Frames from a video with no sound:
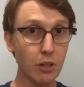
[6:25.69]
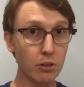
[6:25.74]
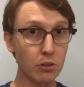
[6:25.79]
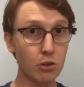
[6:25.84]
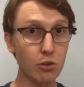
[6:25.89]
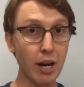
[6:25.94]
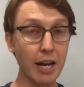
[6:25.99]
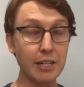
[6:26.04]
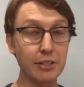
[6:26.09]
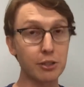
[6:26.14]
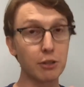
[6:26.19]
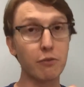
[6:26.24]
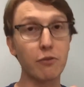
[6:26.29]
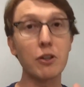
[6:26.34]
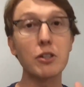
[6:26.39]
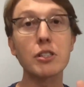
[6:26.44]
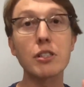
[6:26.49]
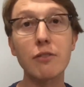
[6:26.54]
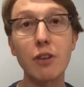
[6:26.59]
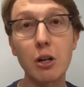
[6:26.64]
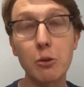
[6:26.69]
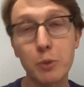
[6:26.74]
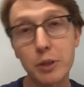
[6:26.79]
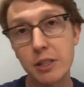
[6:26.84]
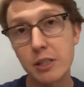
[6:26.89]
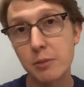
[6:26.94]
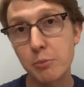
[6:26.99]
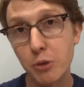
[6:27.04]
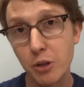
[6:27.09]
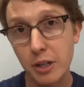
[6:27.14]
Great. So first of all, with
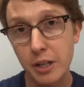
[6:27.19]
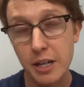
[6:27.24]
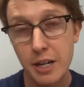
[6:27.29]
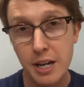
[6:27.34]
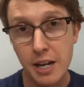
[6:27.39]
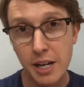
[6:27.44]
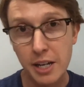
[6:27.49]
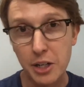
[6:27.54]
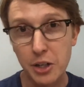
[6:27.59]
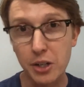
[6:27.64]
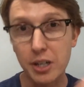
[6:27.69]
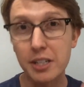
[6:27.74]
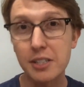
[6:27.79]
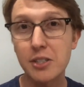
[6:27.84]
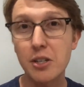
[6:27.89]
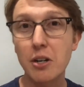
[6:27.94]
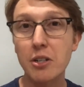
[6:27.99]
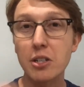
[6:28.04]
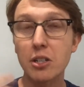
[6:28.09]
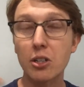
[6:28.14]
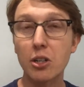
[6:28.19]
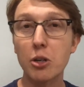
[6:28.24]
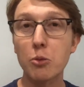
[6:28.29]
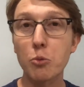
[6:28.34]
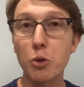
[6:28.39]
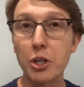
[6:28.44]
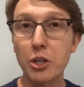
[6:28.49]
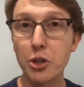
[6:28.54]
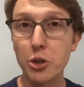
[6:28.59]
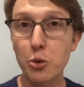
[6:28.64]
this book, you're going to start to learn
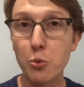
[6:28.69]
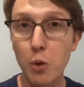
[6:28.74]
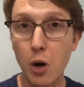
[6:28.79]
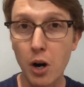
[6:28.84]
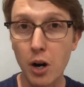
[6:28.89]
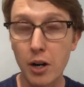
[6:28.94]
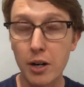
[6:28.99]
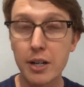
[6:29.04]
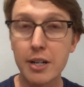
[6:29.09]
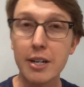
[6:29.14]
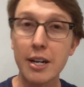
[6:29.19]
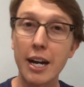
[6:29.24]
what you are.